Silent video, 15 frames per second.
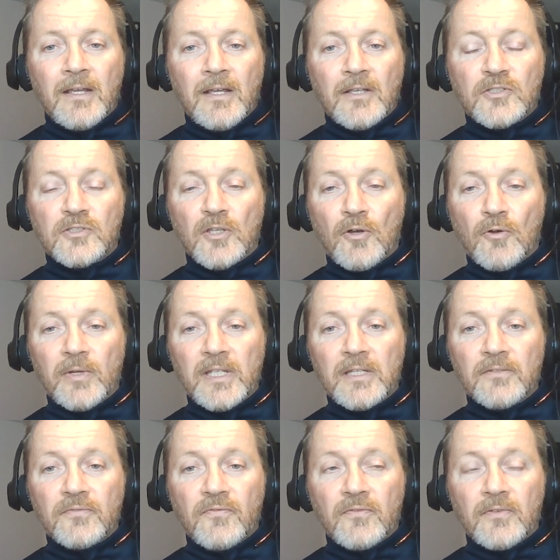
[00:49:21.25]
So
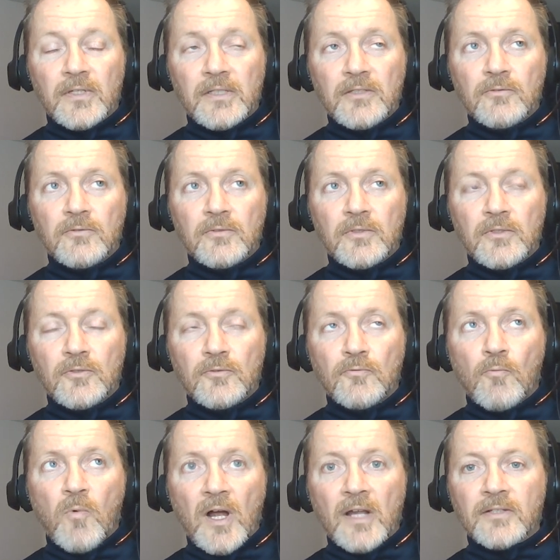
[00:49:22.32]
if you you
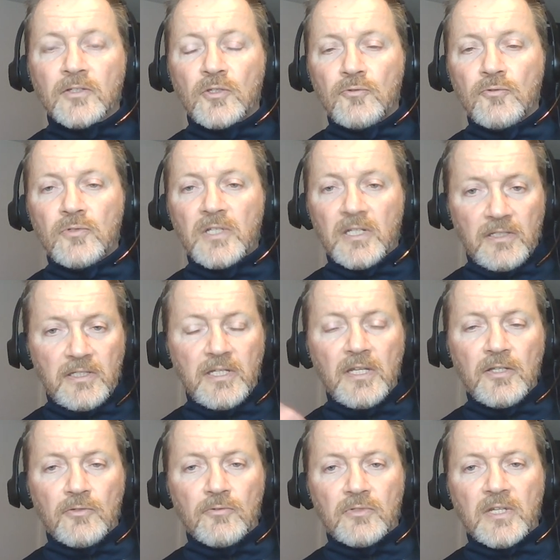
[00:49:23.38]
want to
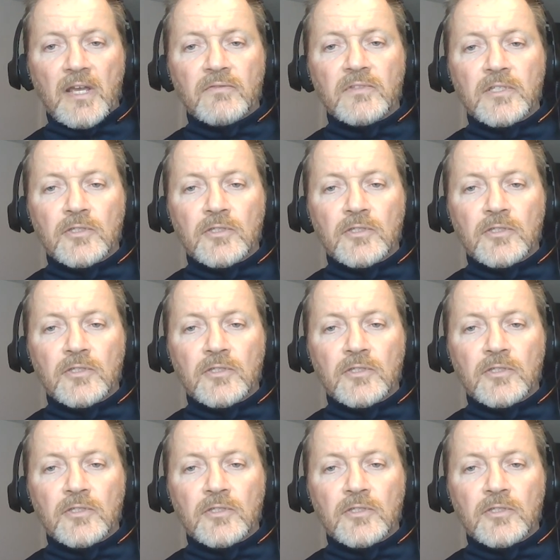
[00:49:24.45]
continue to have these